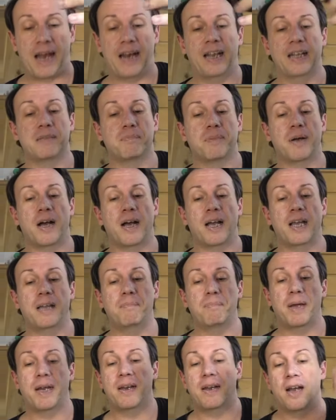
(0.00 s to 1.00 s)
palette
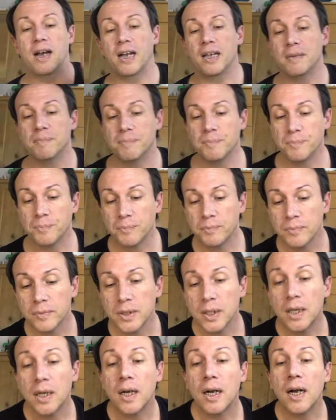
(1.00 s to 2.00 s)
by Ben Nye.
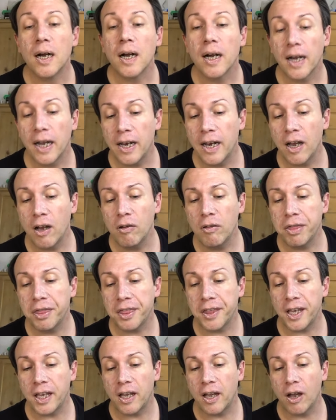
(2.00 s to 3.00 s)

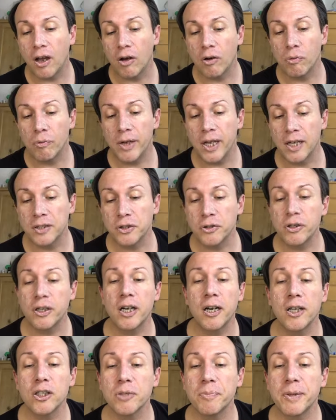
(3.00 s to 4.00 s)
Hello Theo, we are
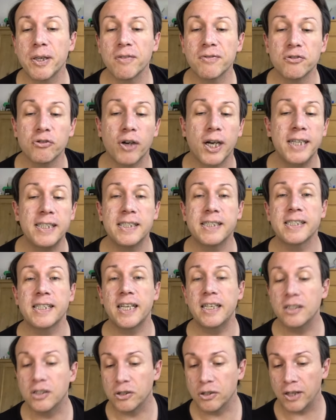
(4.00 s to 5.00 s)
doing a little bit of dry
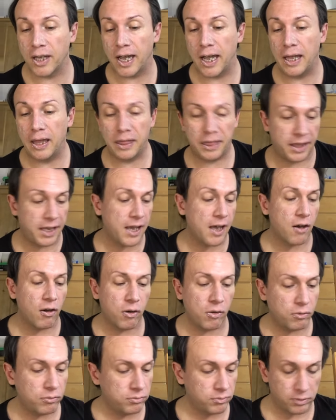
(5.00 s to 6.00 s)
skin today.
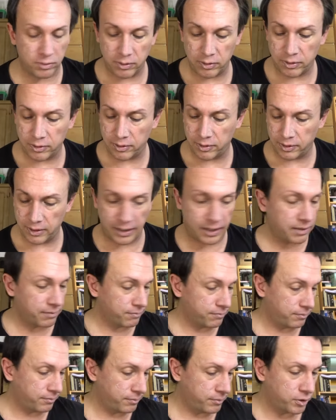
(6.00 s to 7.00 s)
Theo
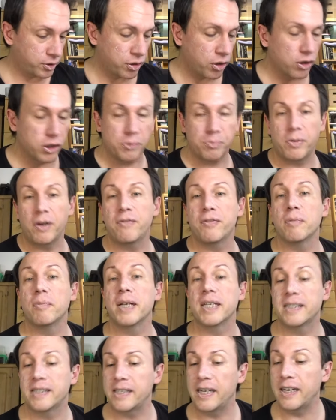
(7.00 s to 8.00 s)
Salisbury
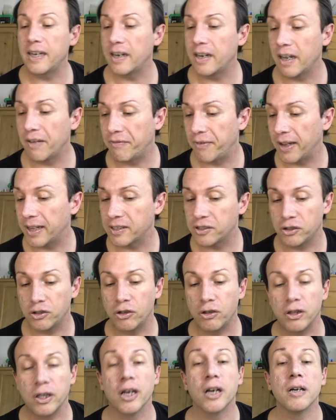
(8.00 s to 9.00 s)
from Exilian
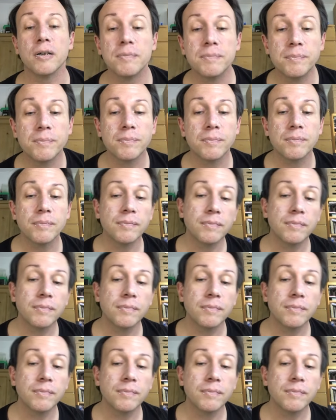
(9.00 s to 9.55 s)
FX Studio.